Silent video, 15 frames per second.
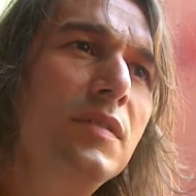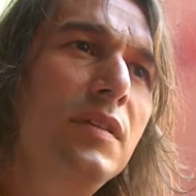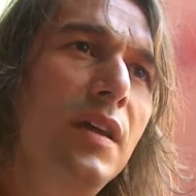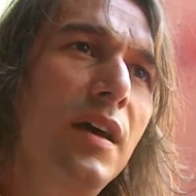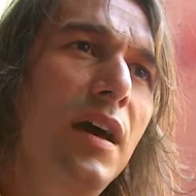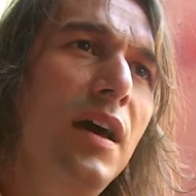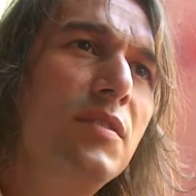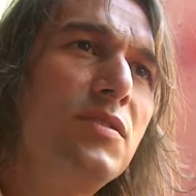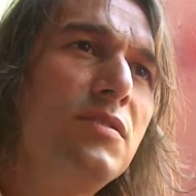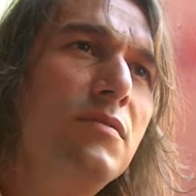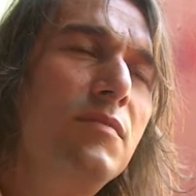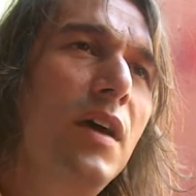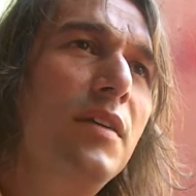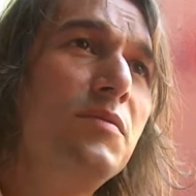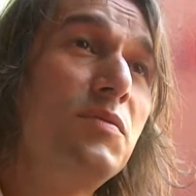Yeah, I,
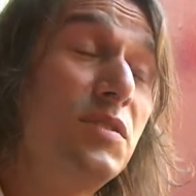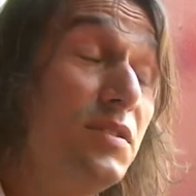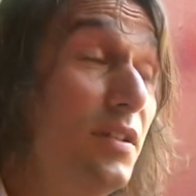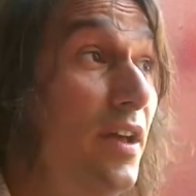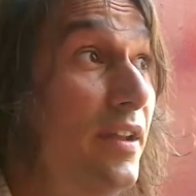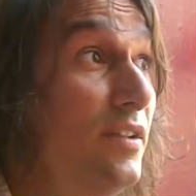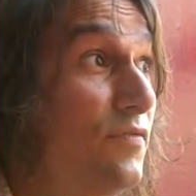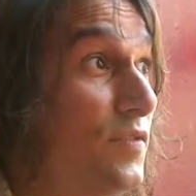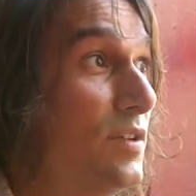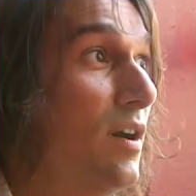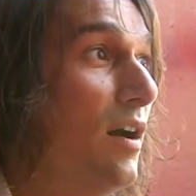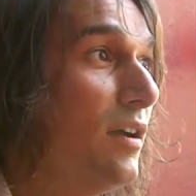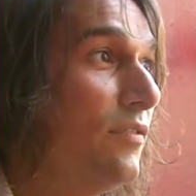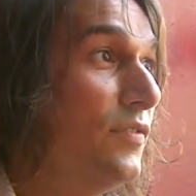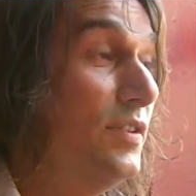I studied
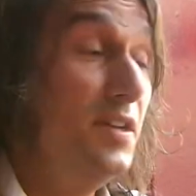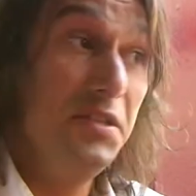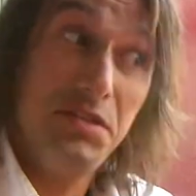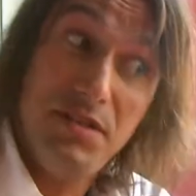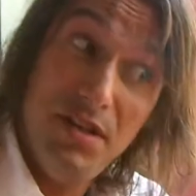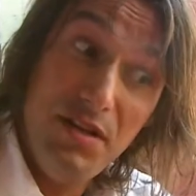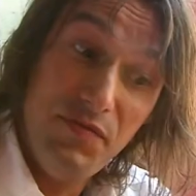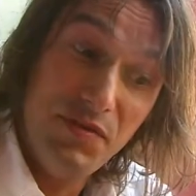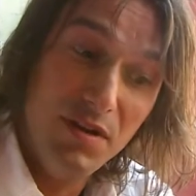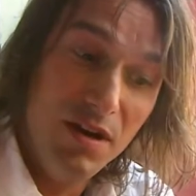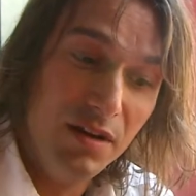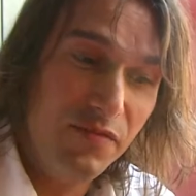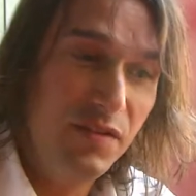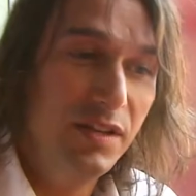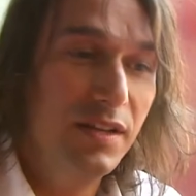photography. I studied
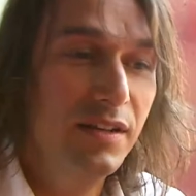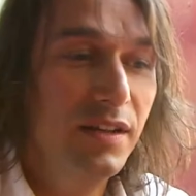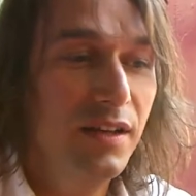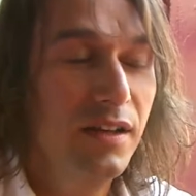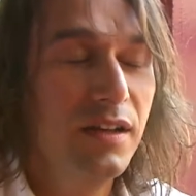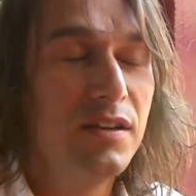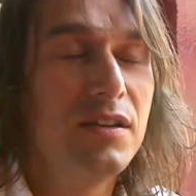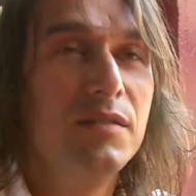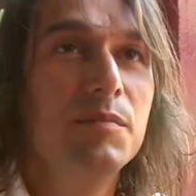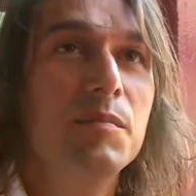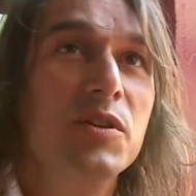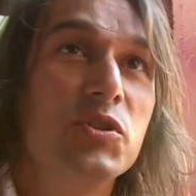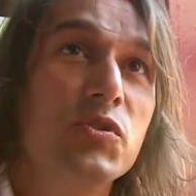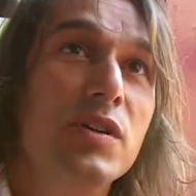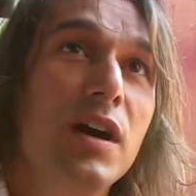photography in uh,
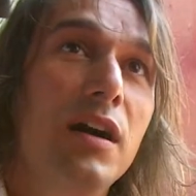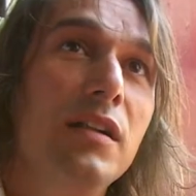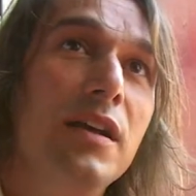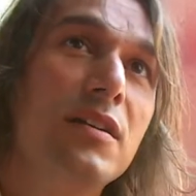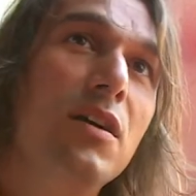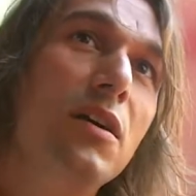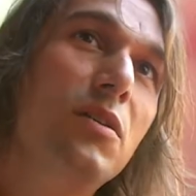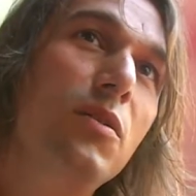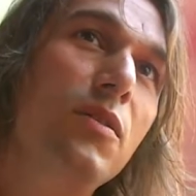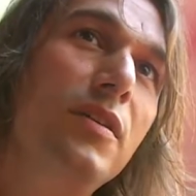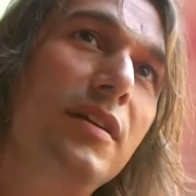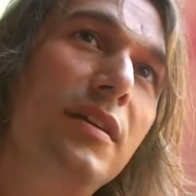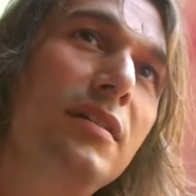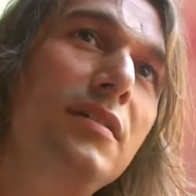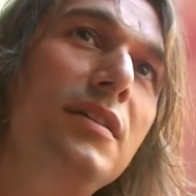Montreal at
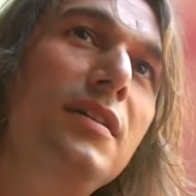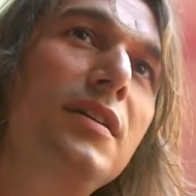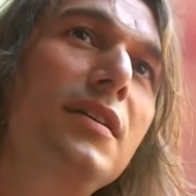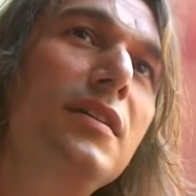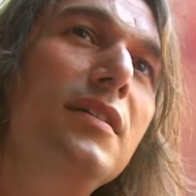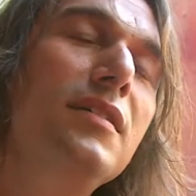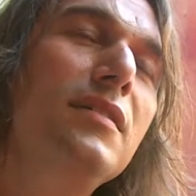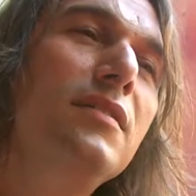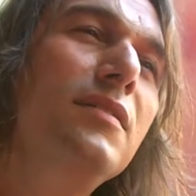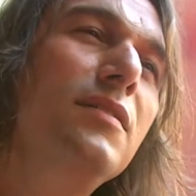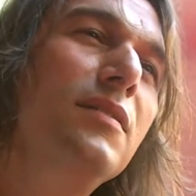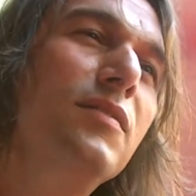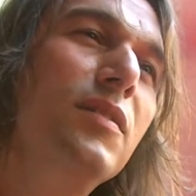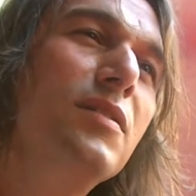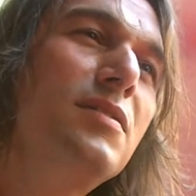Concordia
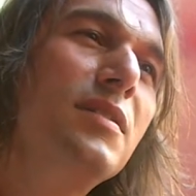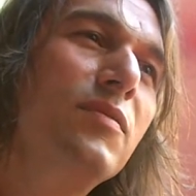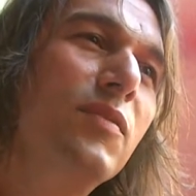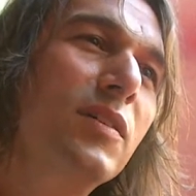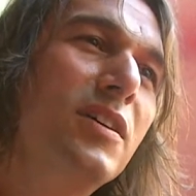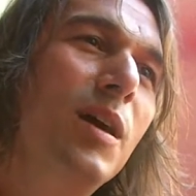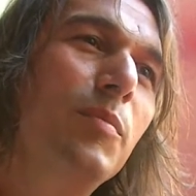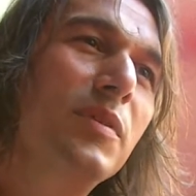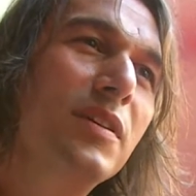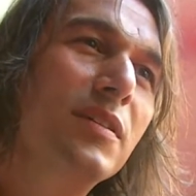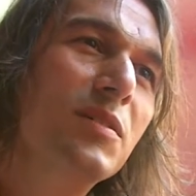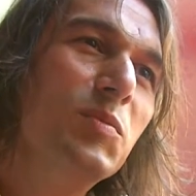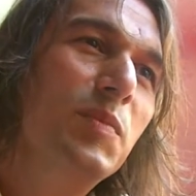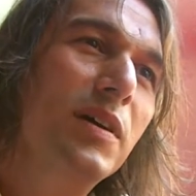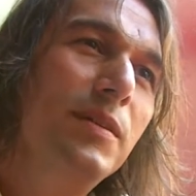University for a couple of
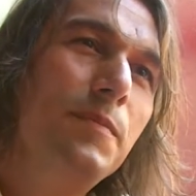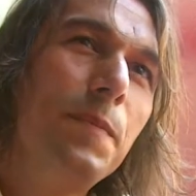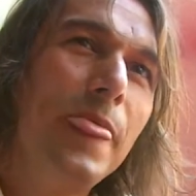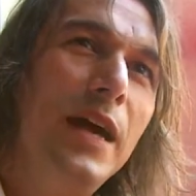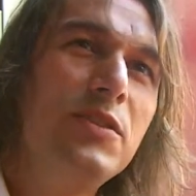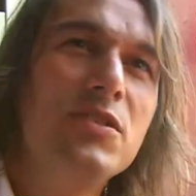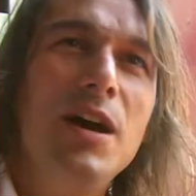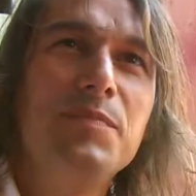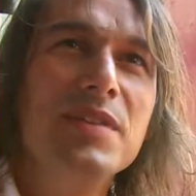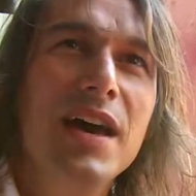years, but I dropped